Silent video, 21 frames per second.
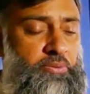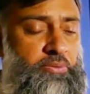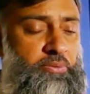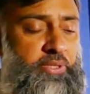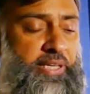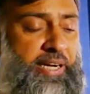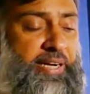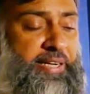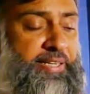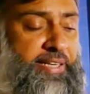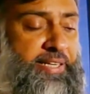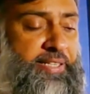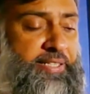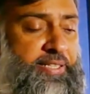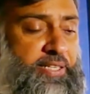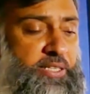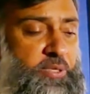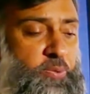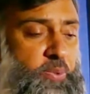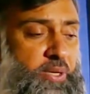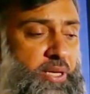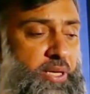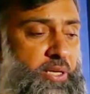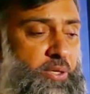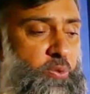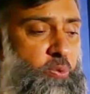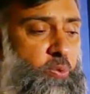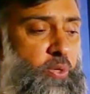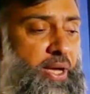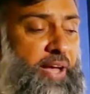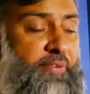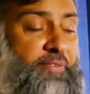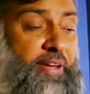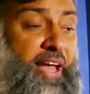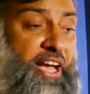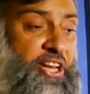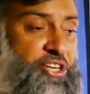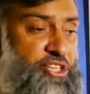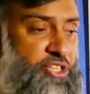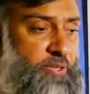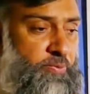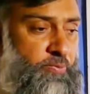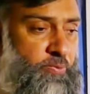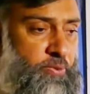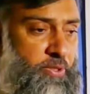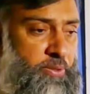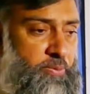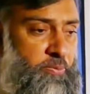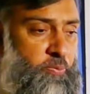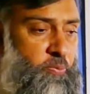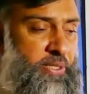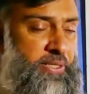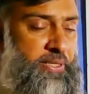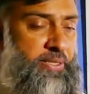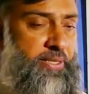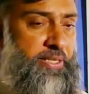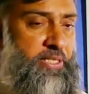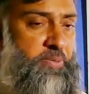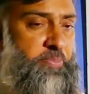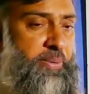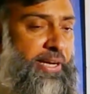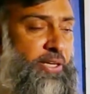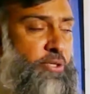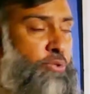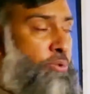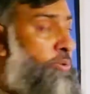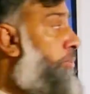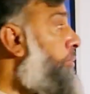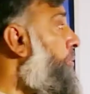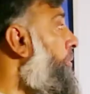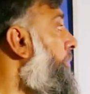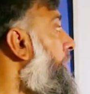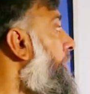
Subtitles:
sentences where you have action verb with respect to